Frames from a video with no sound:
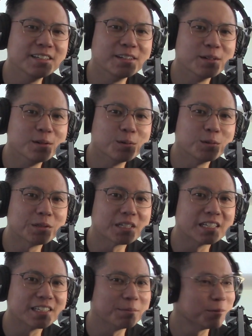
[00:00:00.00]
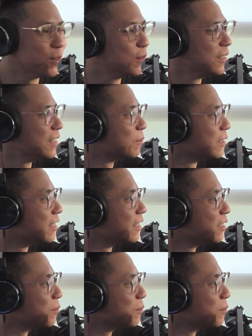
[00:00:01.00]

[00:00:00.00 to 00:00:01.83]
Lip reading: know we were going to keep going with this,